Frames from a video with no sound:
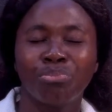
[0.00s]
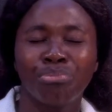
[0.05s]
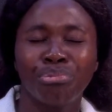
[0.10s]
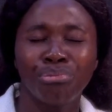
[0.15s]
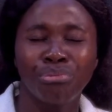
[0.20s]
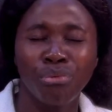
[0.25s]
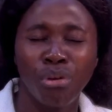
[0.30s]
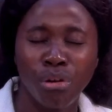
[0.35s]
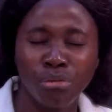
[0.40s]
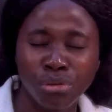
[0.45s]

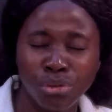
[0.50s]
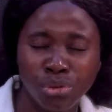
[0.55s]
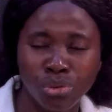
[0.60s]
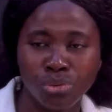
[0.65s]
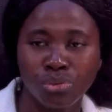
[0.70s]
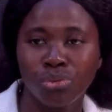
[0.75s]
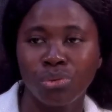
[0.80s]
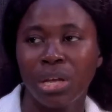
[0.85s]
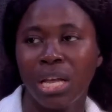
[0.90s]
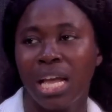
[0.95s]
prone
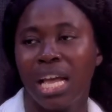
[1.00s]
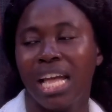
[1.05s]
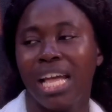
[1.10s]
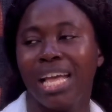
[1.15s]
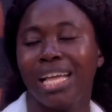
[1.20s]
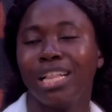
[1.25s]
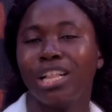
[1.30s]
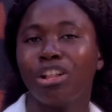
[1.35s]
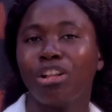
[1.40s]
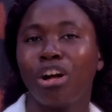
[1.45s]
to
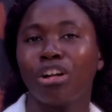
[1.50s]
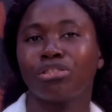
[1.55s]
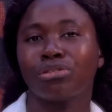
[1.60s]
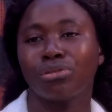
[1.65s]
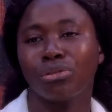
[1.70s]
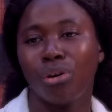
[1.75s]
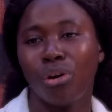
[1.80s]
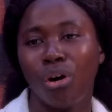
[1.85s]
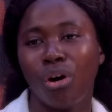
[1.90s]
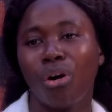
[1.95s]
a
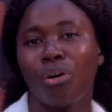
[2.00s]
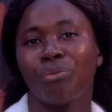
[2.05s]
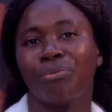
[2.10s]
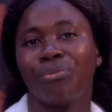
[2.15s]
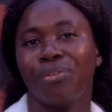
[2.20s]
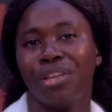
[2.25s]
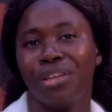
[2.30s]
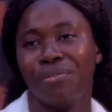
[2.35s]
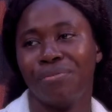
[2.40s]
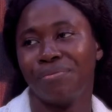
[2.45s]
lot
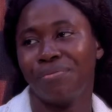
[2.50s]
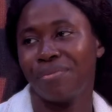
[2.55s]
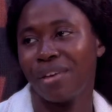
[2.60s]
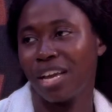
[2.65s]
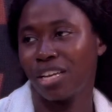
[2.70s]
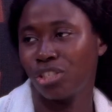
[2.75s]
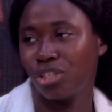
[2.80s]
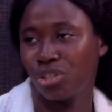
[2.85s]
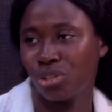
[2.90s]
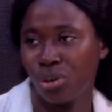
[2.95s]
of
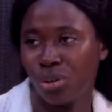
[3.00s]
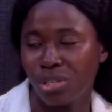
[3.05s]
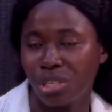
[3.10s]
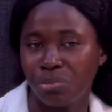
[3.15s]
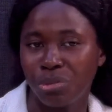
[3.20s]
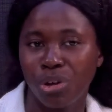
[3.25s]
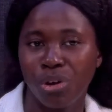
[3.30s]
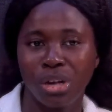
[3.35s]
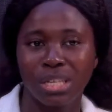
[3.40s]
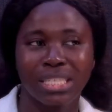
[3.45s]
infections
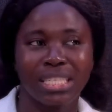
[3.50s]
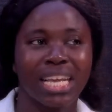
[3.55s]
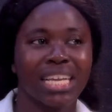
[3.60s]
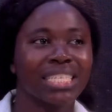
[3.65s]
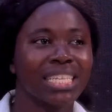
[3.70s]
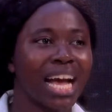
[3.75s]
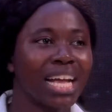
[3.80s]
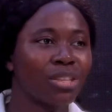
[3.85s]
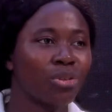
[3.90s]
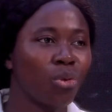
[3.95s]
because
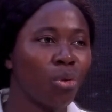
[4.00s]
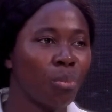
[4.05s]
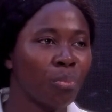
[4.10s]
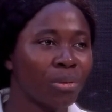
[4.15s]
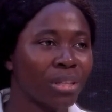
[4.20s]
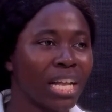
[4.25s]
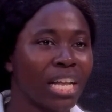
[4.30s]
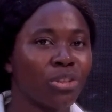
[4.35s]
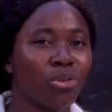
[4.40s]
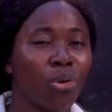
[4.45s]
there's an
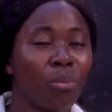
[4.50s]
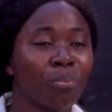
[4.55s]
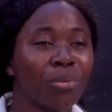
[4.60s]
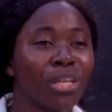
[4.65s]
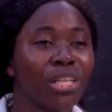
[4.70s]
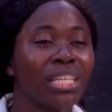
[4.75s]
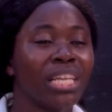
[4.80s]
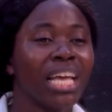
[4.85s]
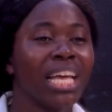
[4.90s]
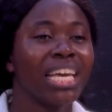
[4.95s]

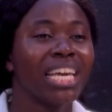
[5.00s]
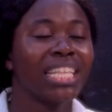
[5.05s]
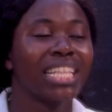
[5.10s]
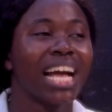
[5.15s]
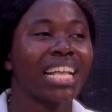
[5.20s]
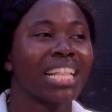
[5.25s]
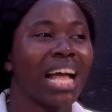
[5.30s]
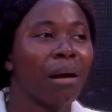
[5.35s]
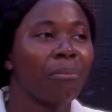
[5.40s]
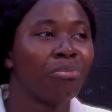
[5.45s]
opening in
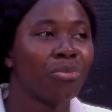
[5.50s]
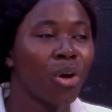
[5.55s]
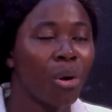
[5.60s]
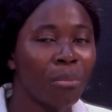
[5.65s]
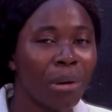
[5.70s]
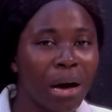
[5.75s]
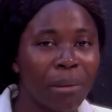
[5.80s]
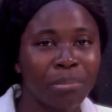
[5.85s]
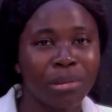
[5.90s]
an abnormal